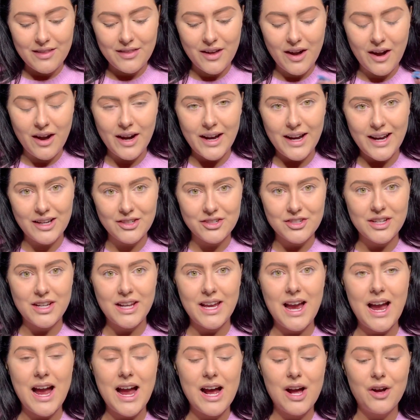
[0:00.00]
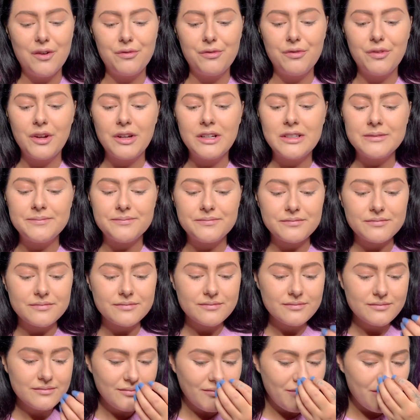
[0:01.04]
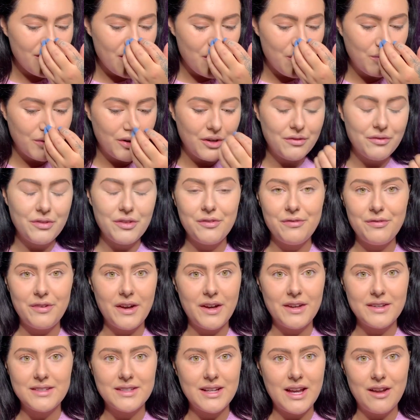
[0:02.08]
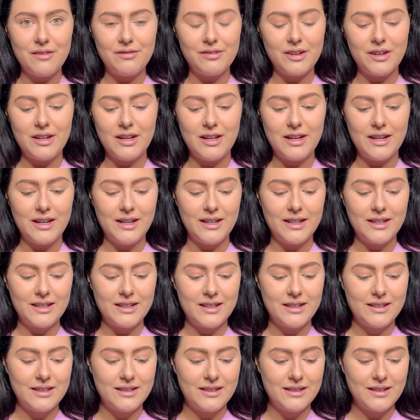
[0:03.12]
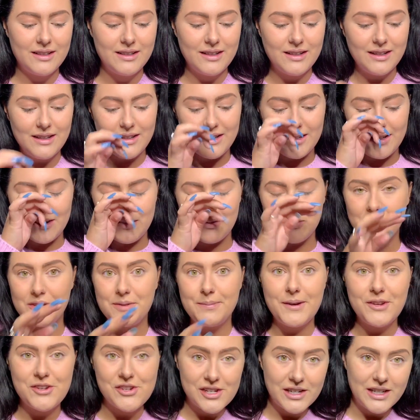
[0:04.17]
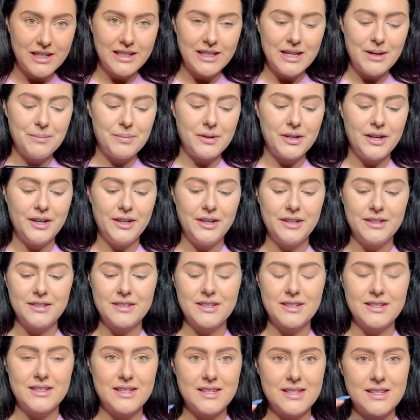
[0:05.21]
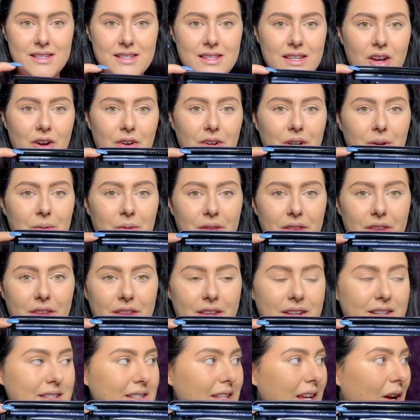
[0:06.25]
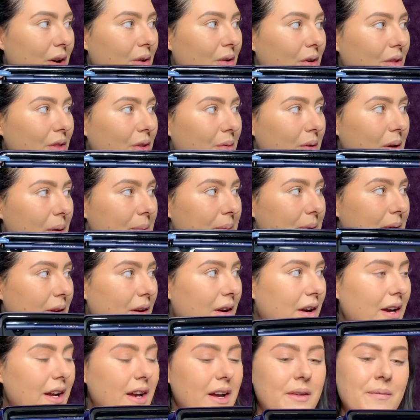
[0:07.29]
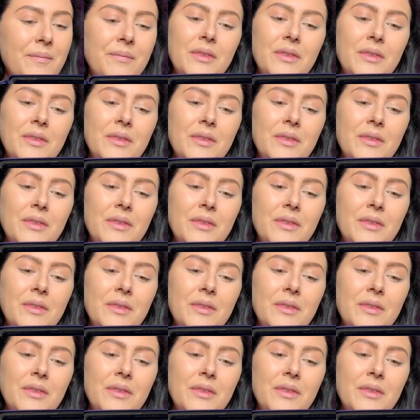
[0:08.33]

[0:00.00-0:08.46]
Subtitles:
I actually have one of the first ever well, especially lip liners, because this is the only one that they sell on the website.